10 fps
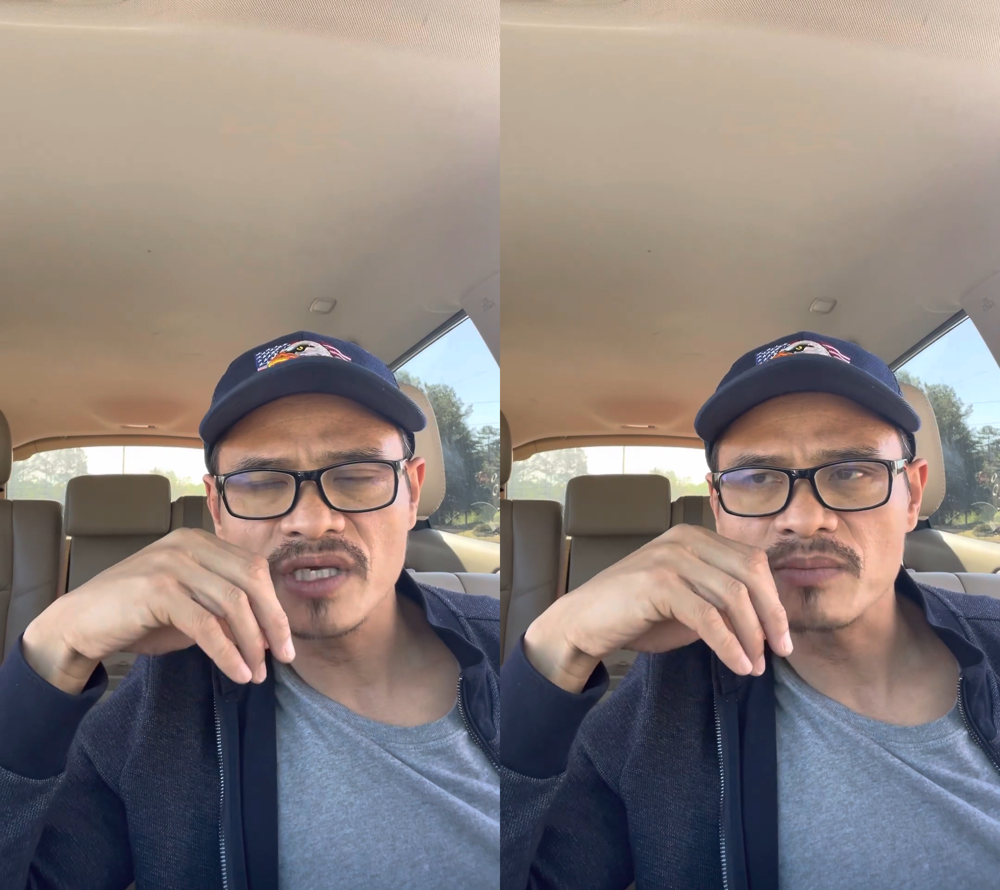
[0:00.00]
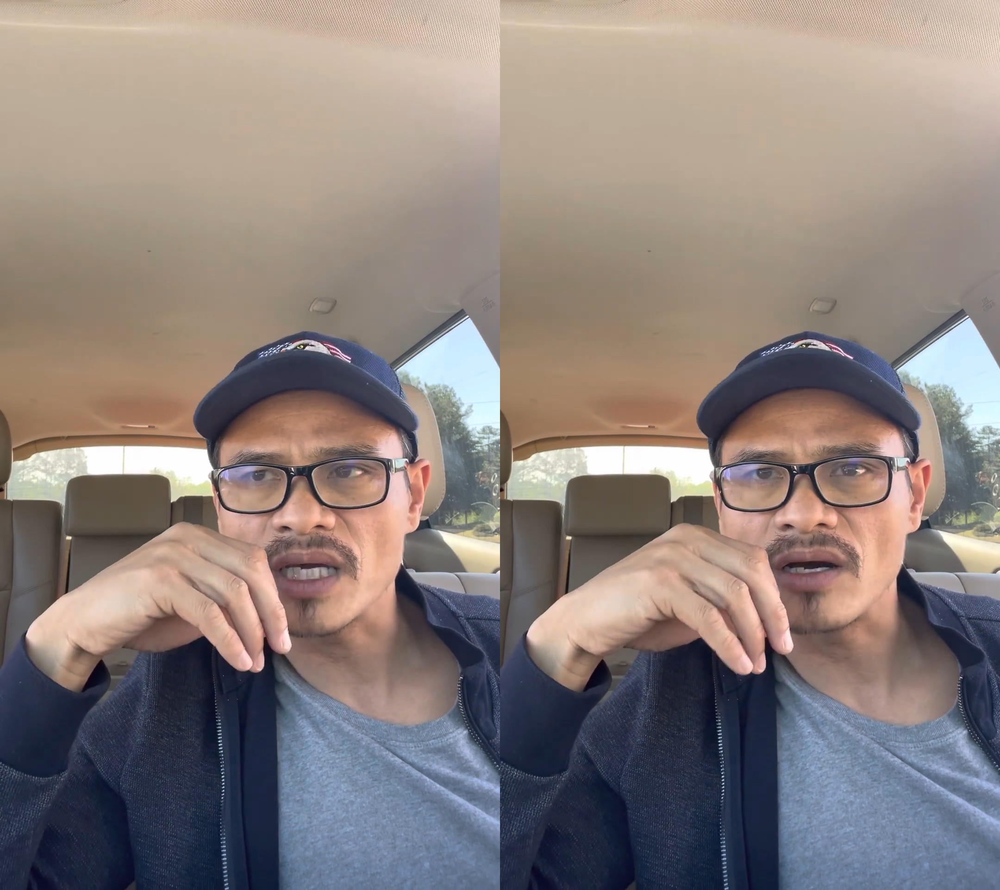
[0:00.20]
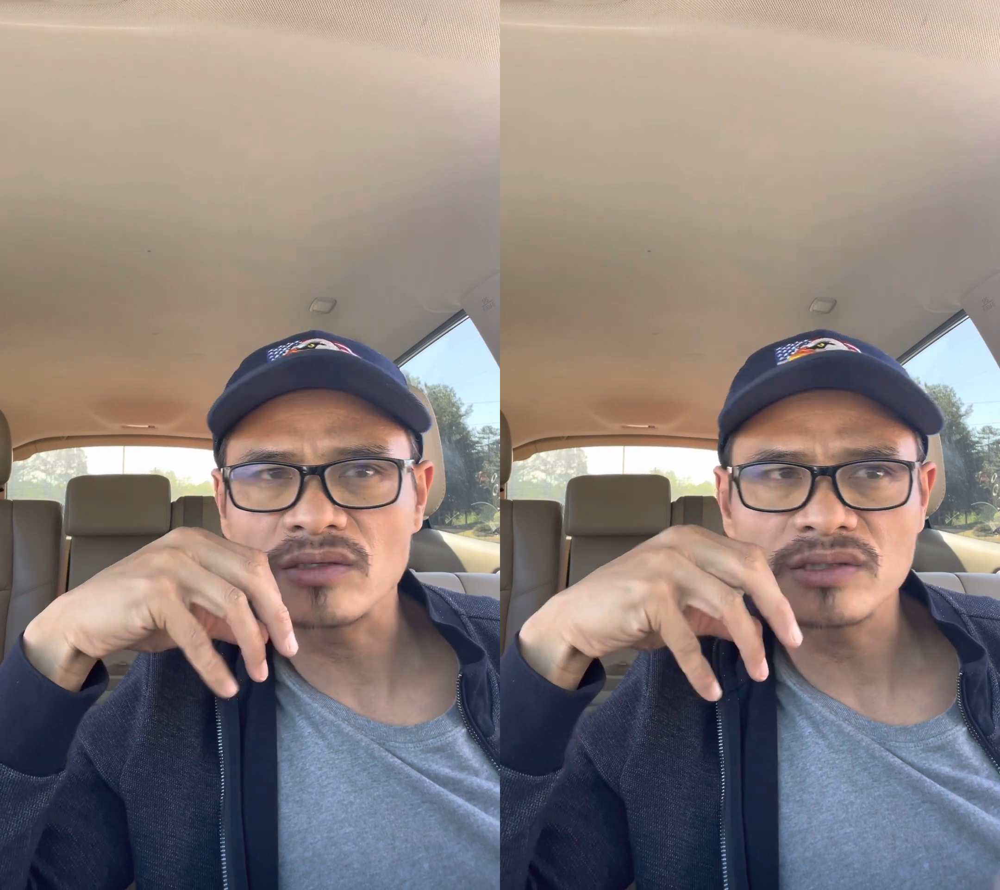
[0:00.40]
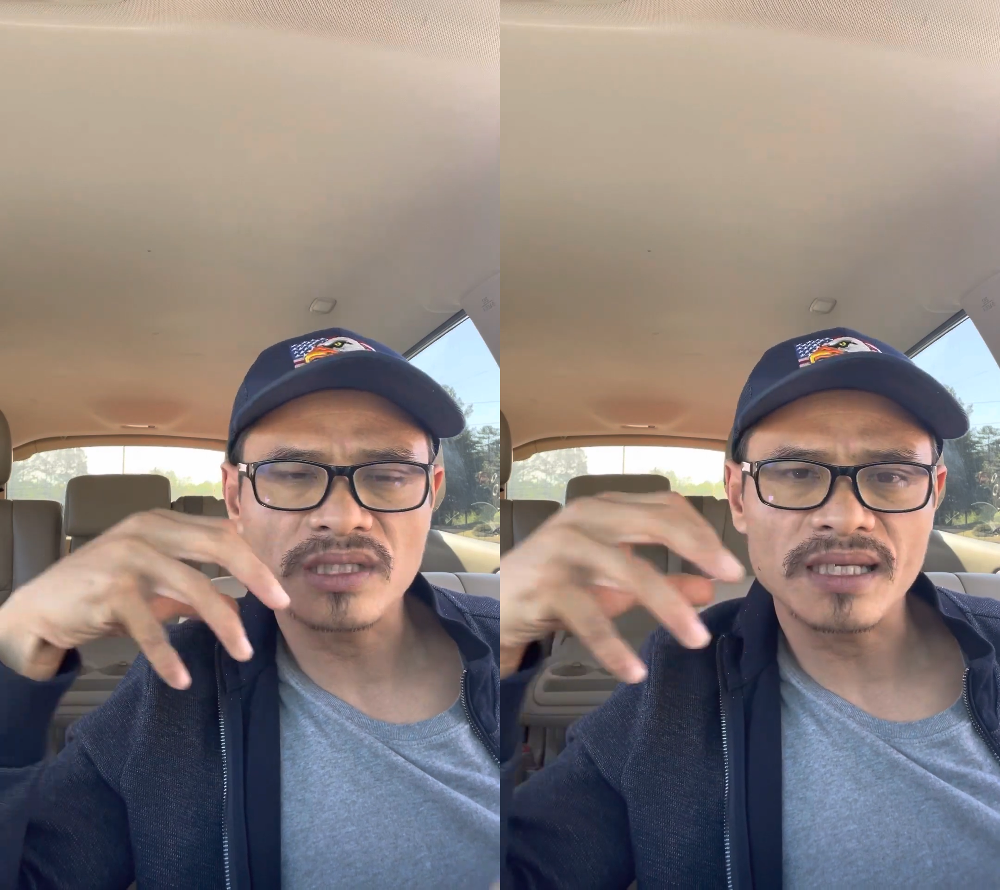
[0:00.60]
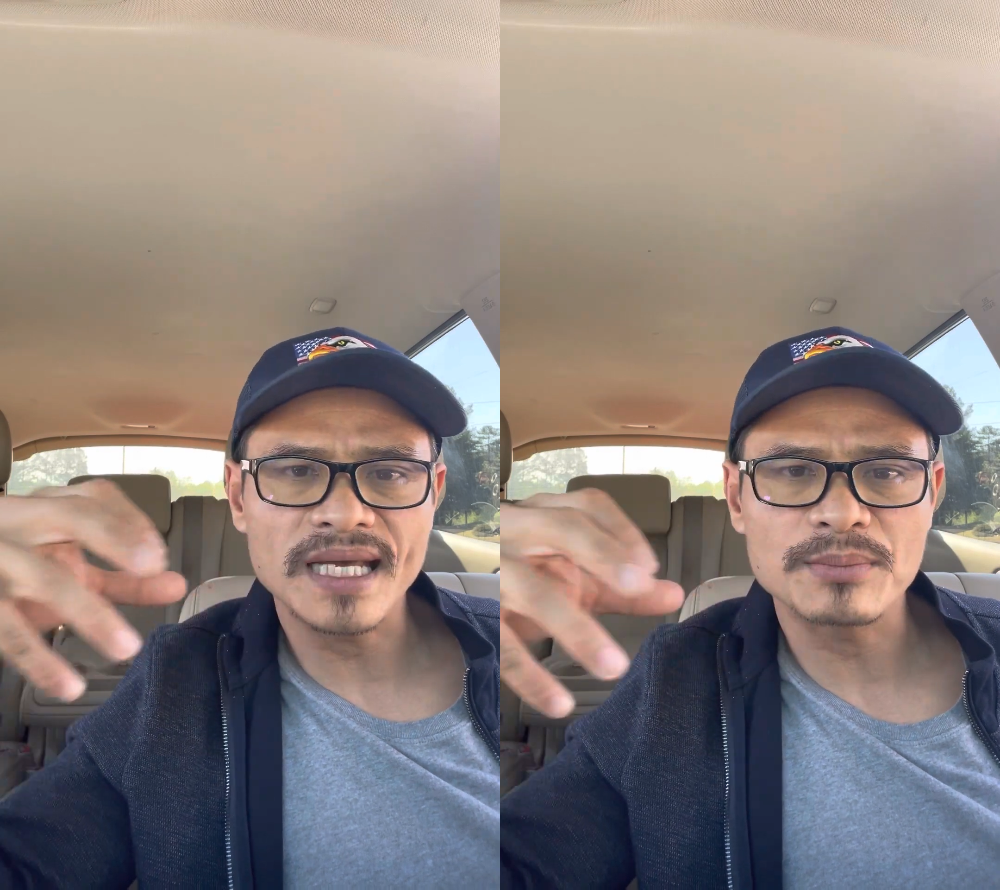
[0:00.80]
man, all the
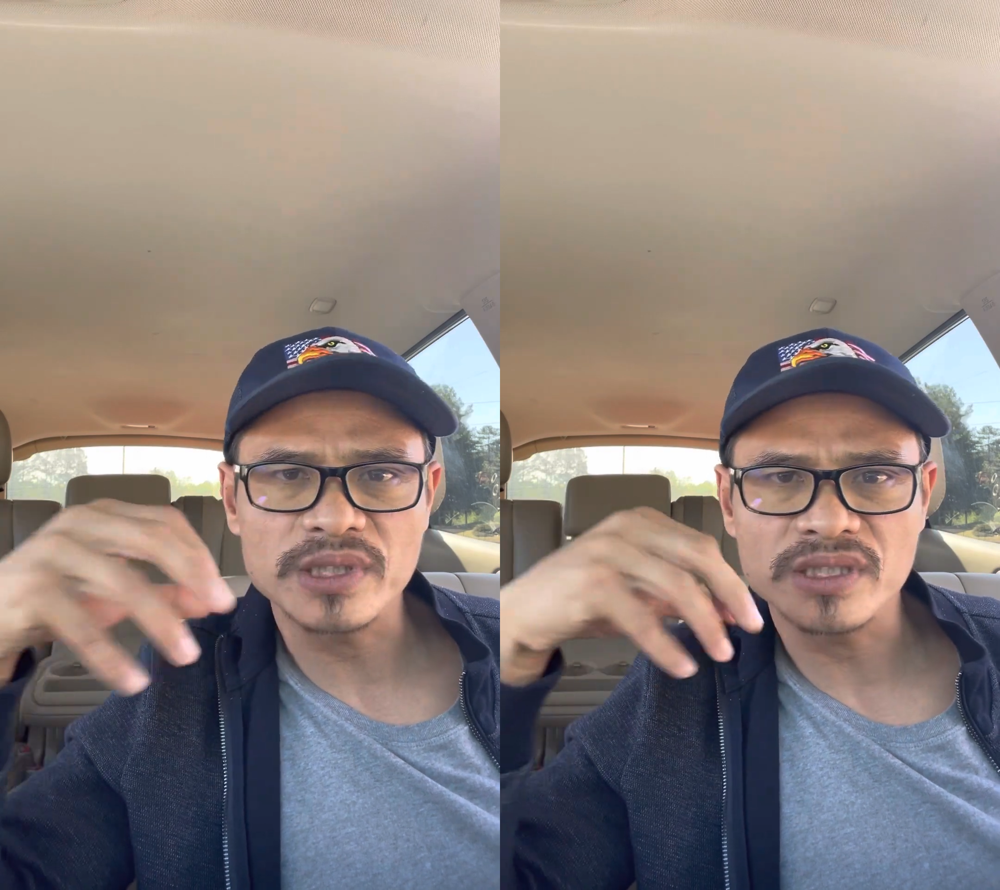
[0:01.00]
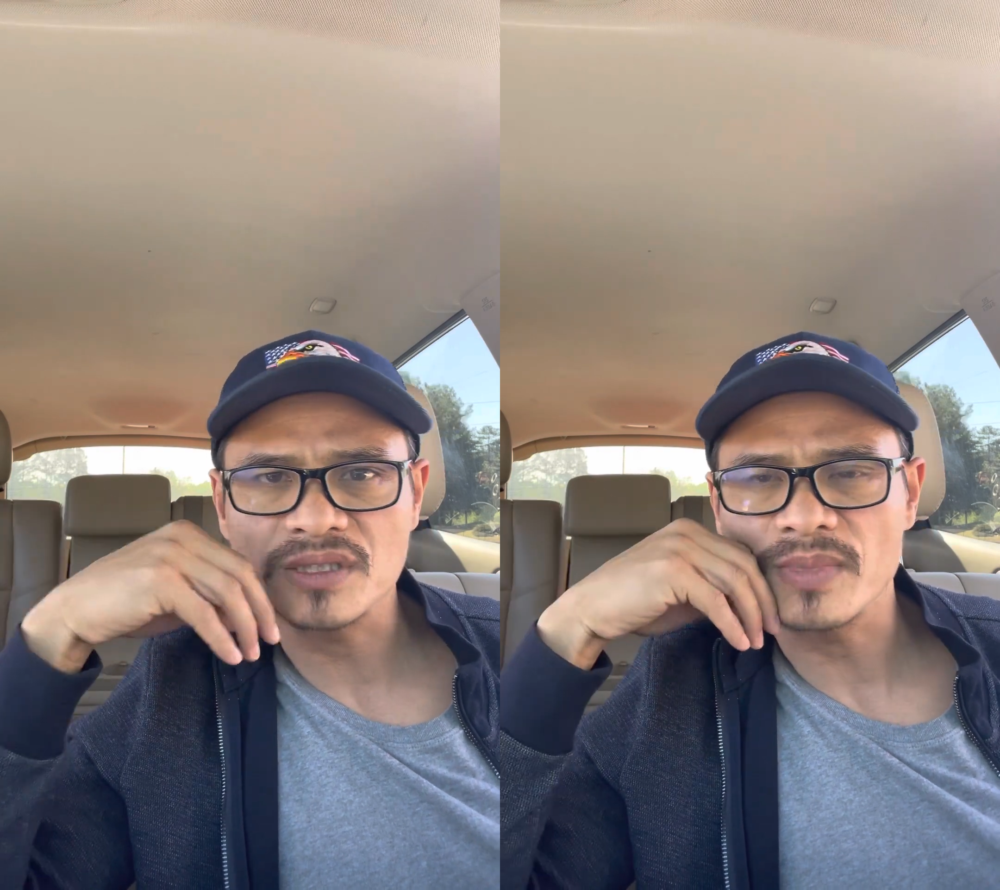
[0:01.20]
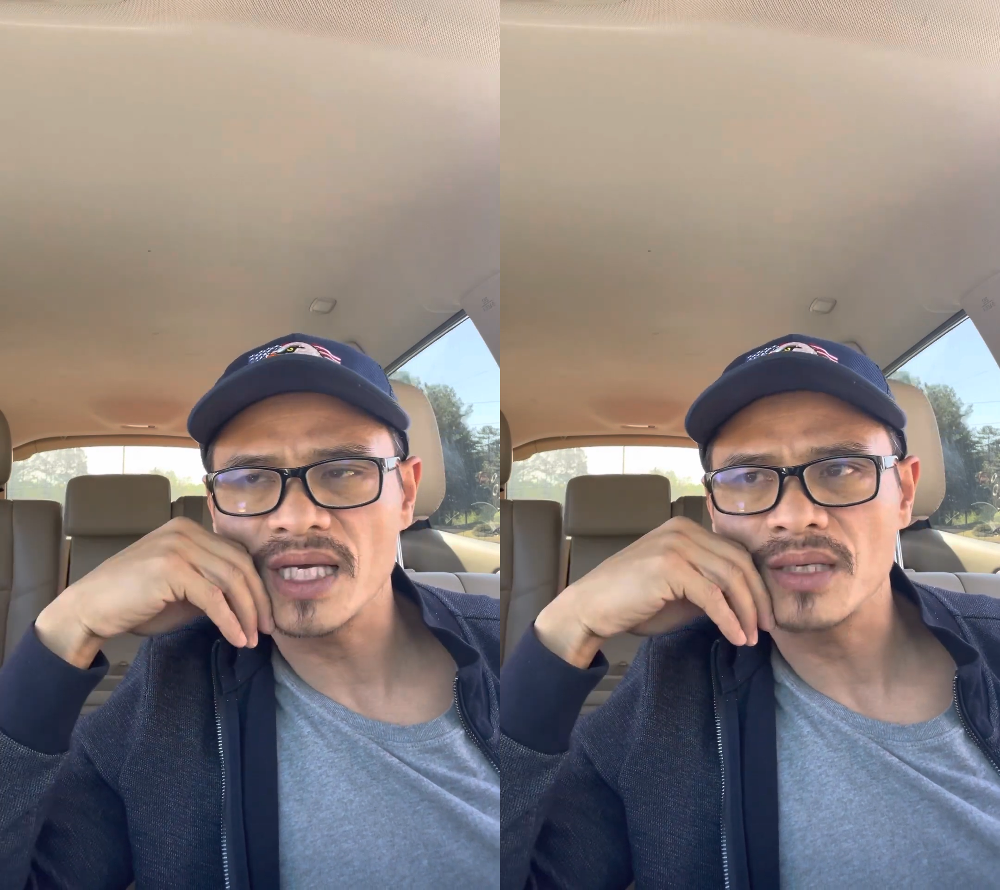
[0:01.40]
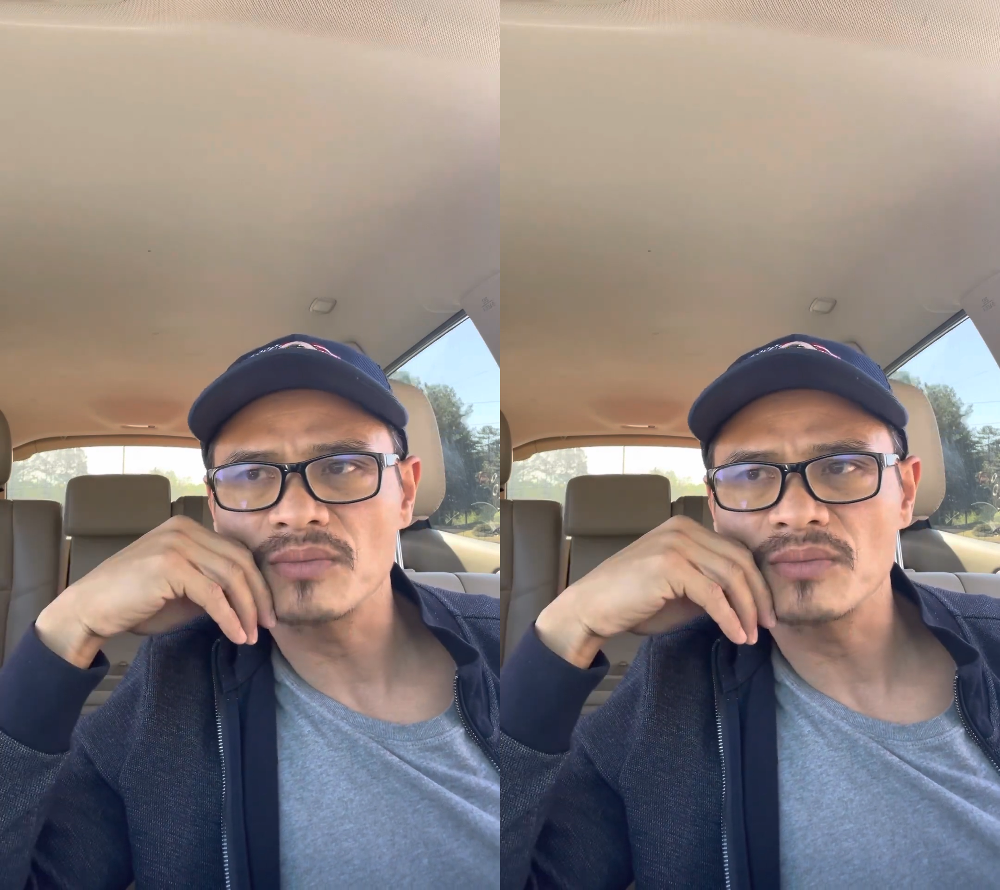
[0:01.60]
celebrities, man.